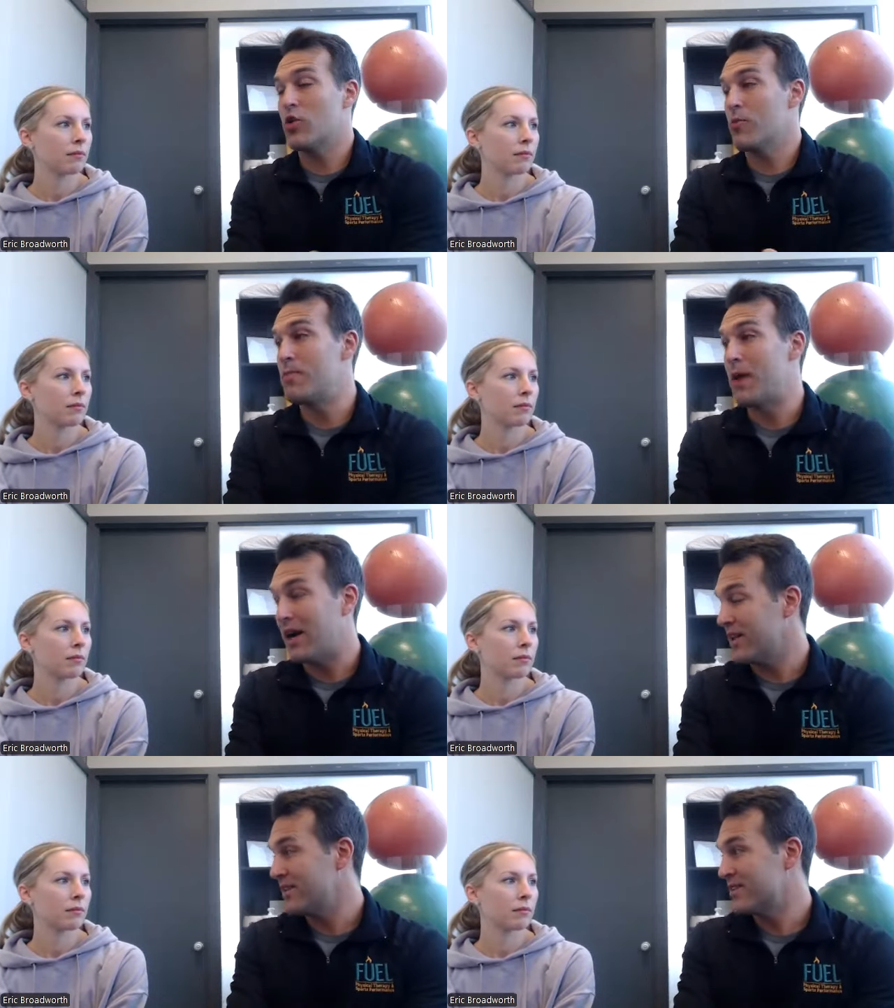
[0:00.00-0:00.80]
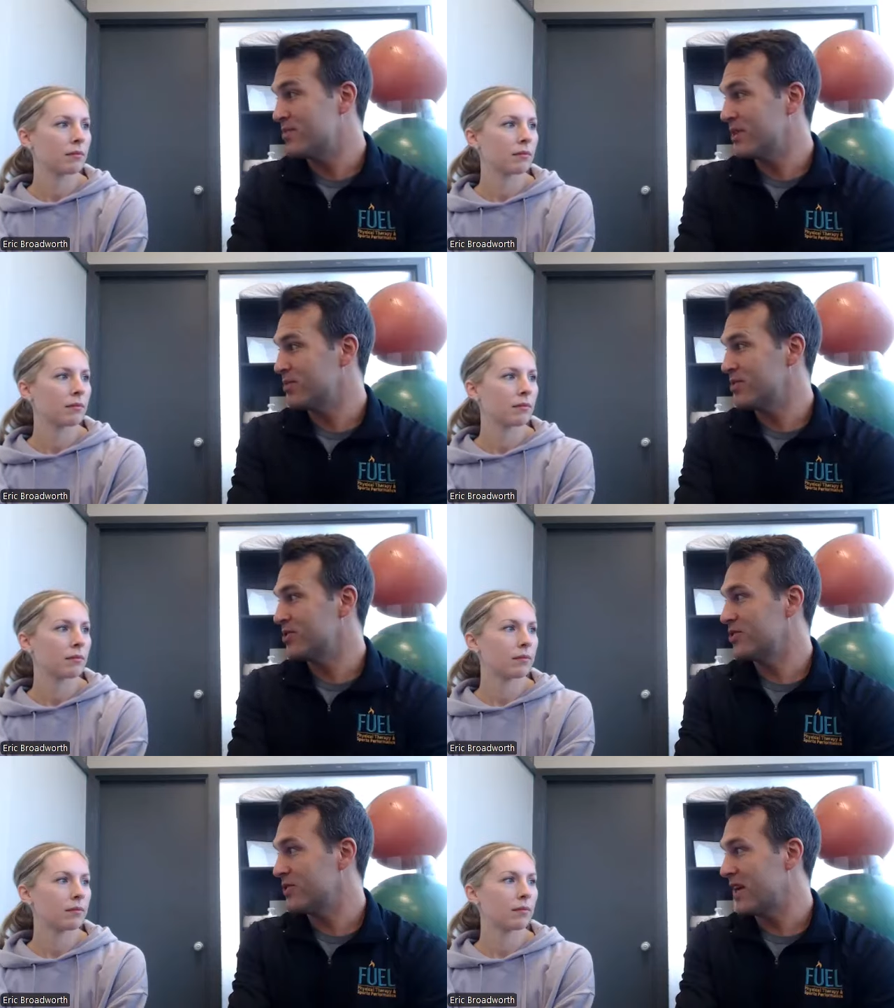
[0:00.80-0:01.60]
Speaker 1: your body to be able
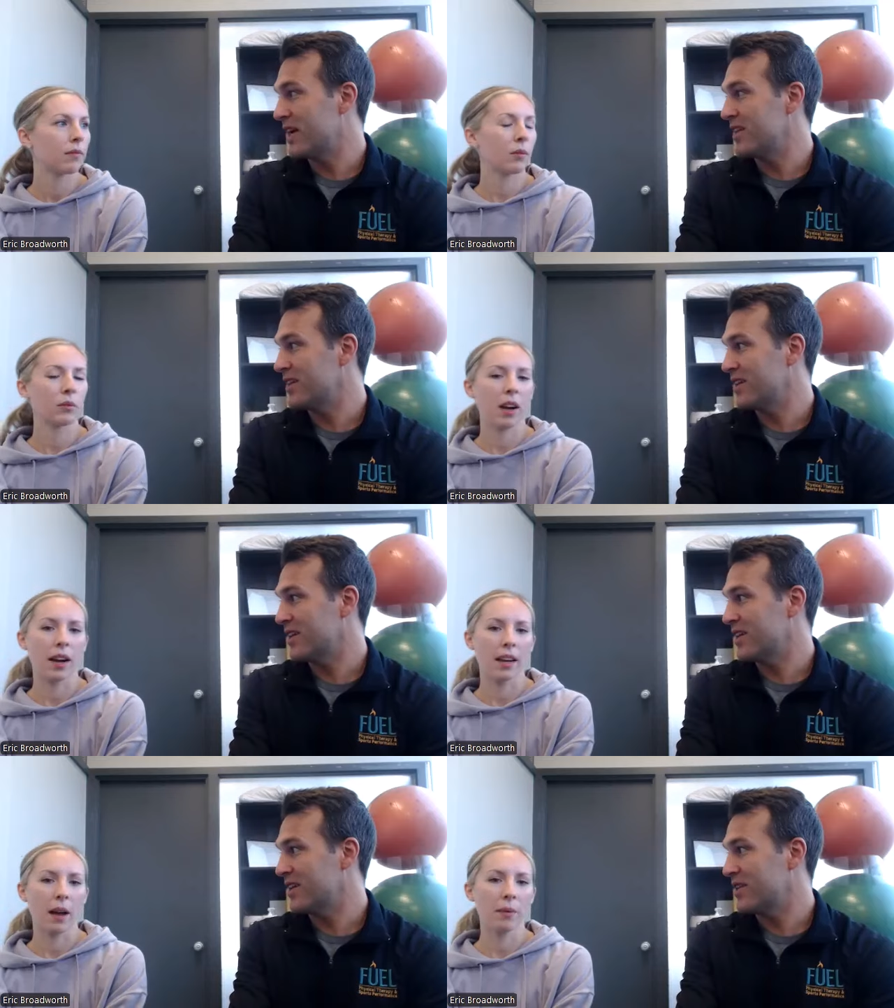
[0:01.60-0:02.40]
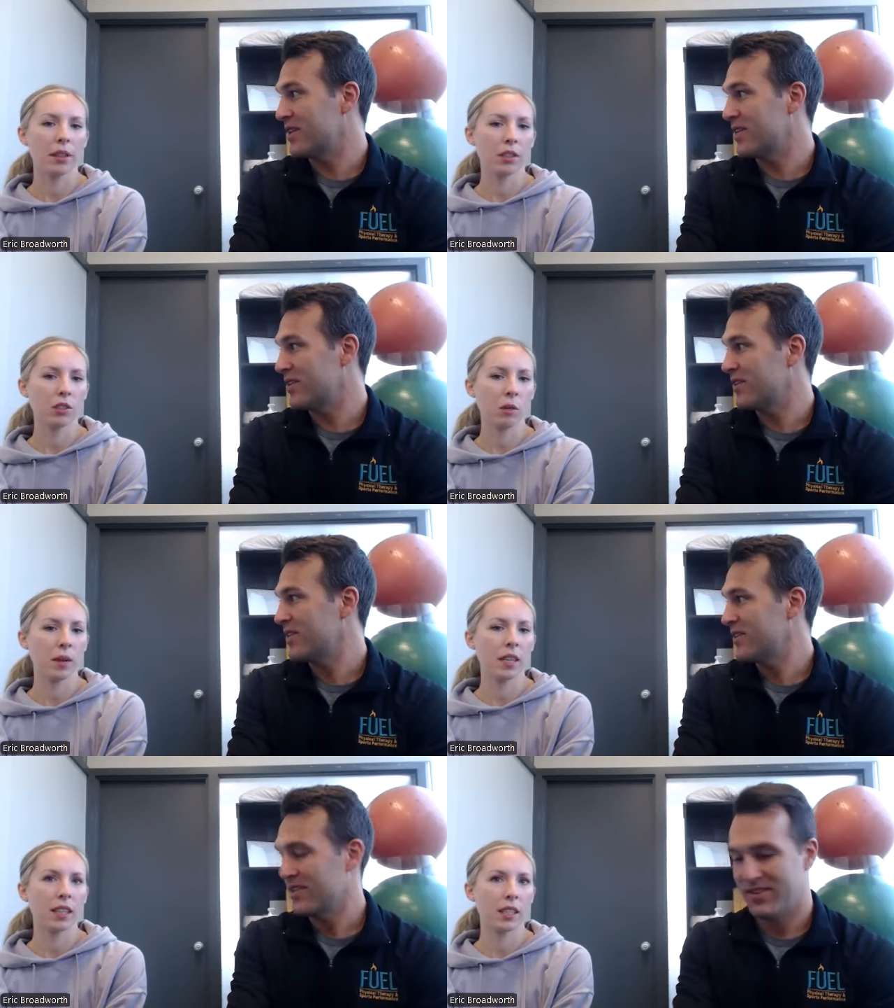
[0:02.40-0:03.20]
to do that.
Speaker 2: Right. There's so
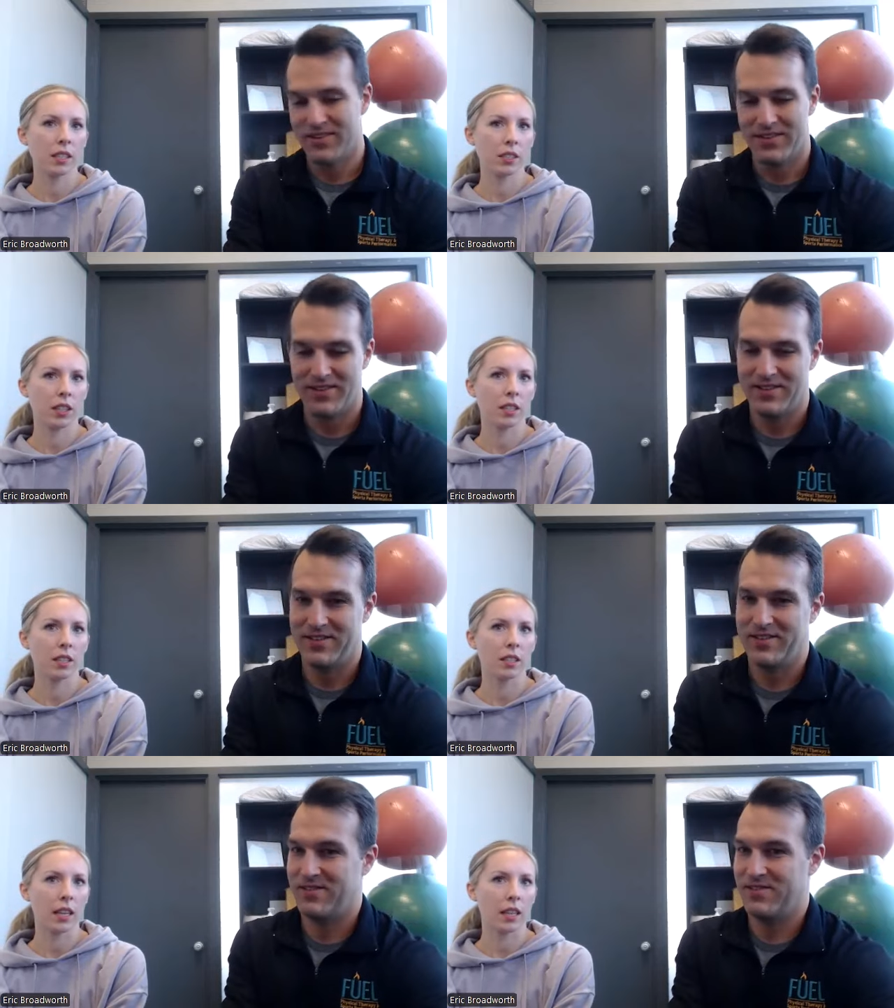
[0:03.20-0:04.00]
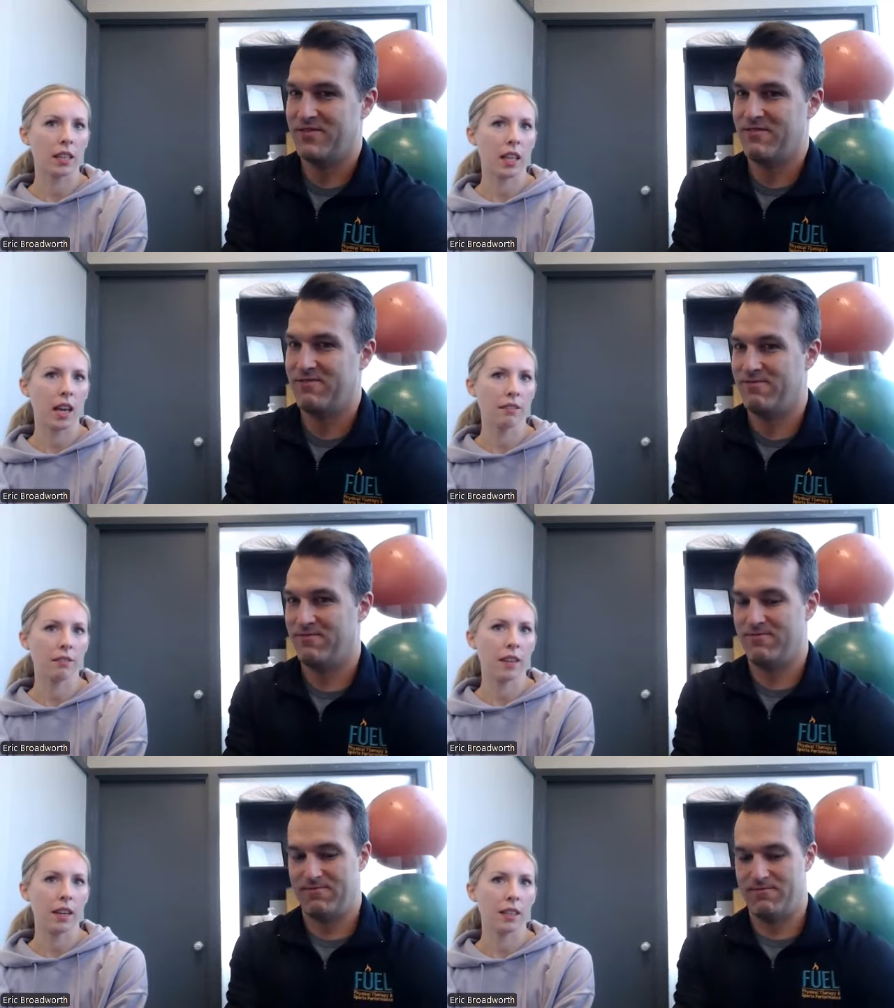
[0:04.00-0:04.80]
many things in your daily life
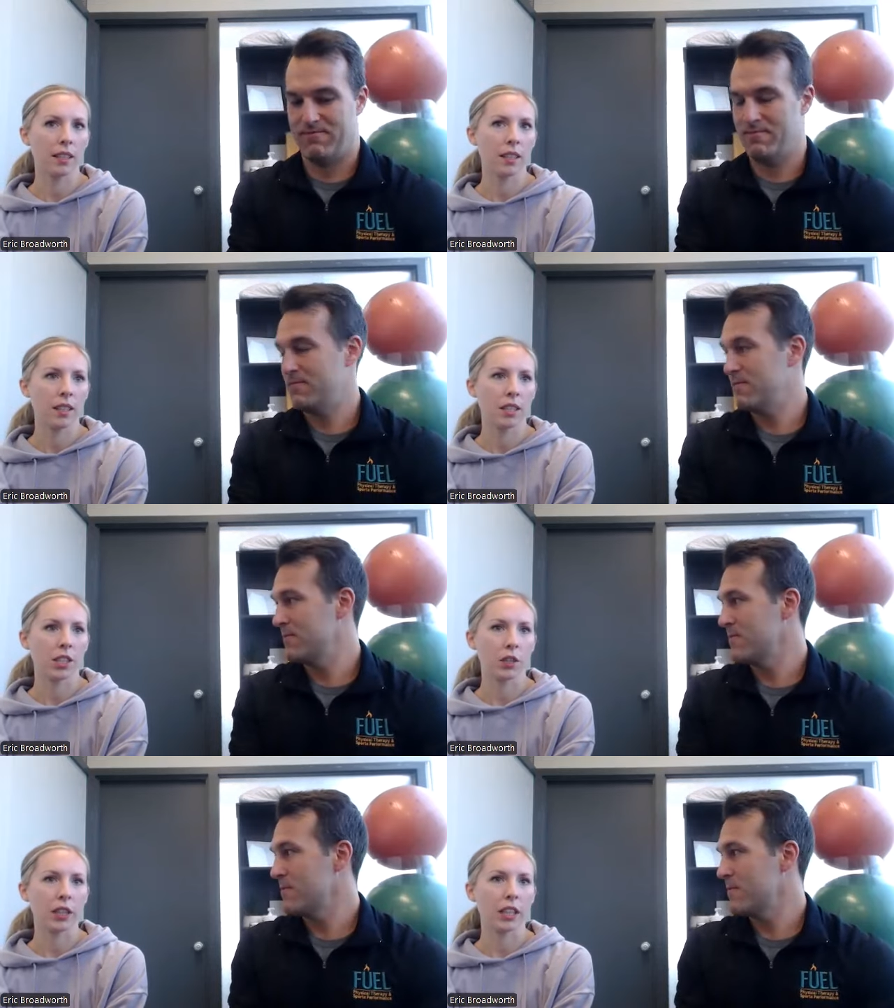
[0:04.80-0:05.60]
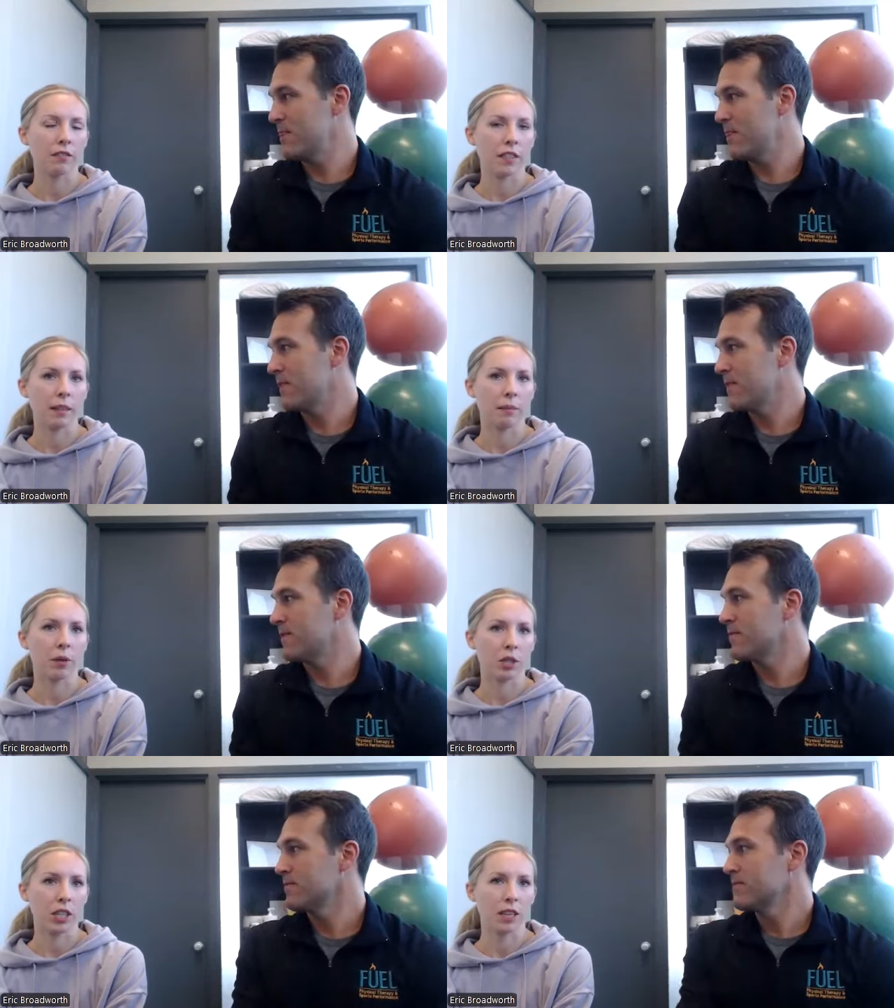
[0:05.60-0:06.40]
that you're lifting,
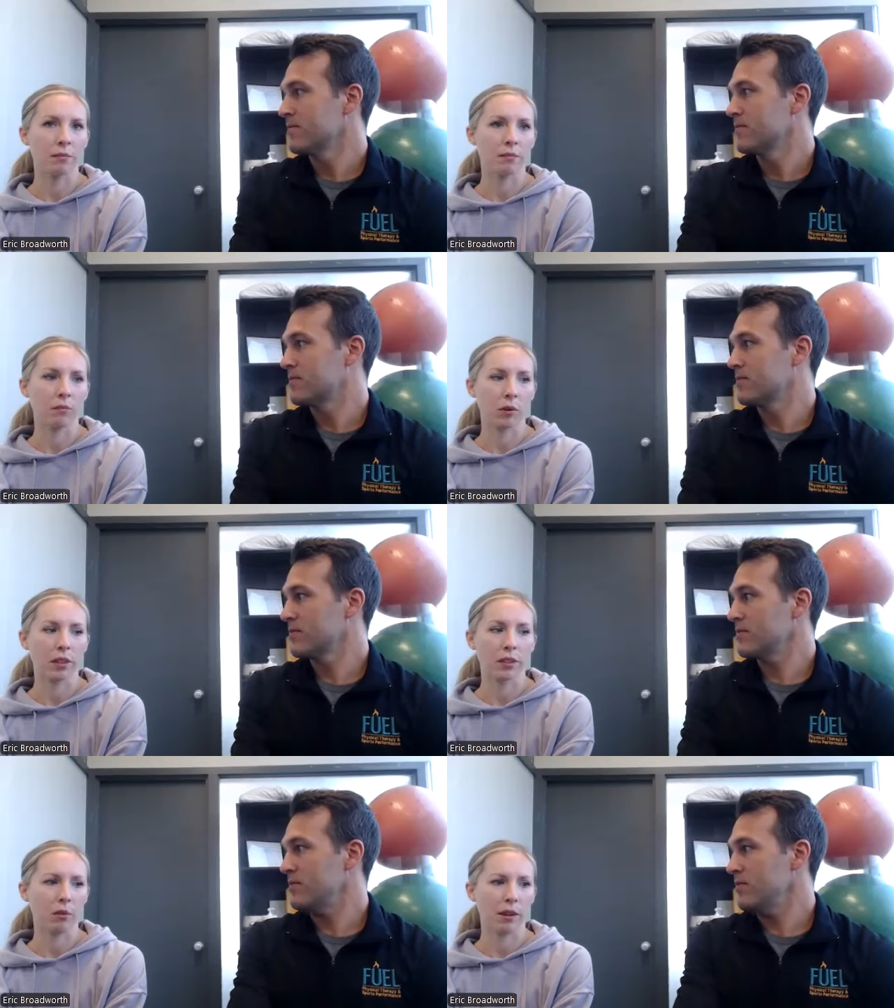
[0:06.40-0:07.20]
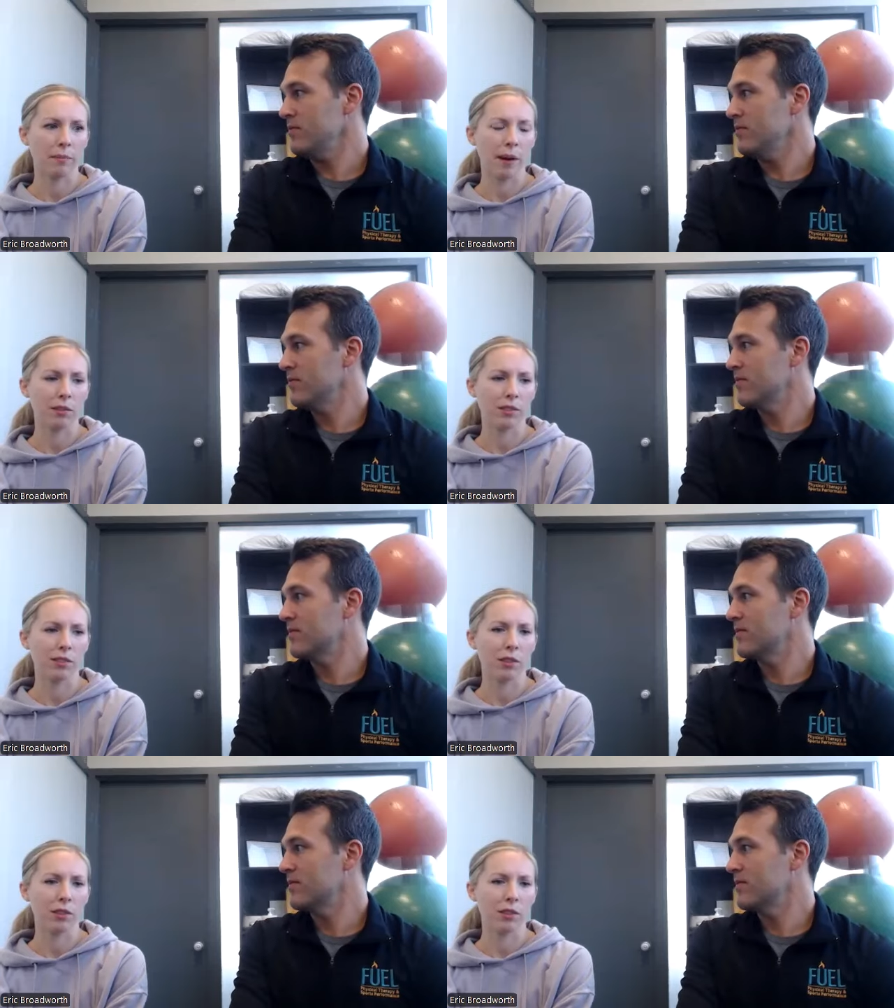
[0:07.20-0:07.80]
pushing more than 20 pounds.